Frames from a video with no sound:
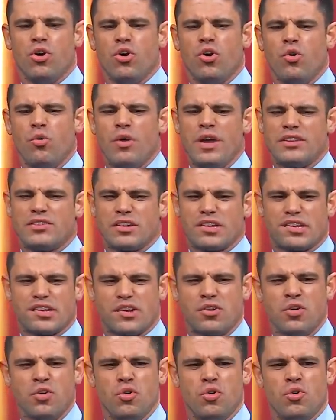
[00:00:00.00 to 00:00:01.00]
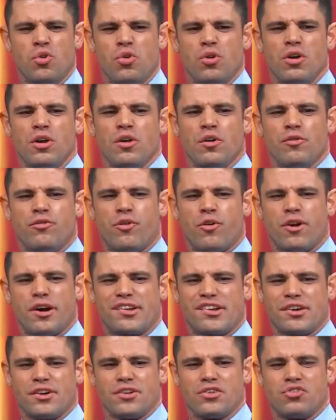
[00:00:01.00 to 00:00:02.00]
who went to school for a
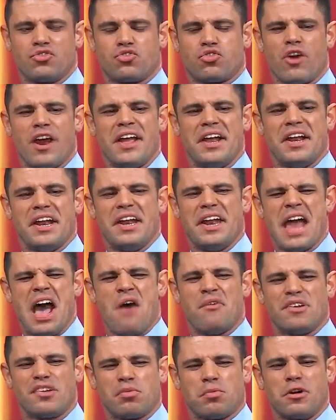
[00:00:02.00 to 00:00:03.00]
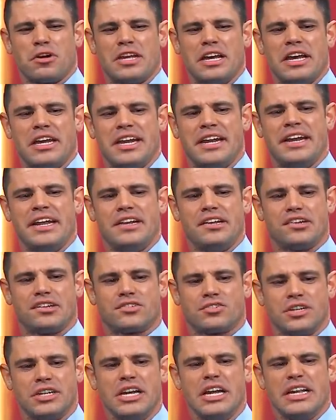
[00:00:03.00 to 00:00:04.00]
certain trade and now is working in an
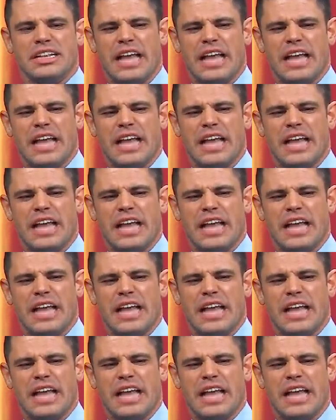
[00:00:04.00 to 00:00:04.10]
industry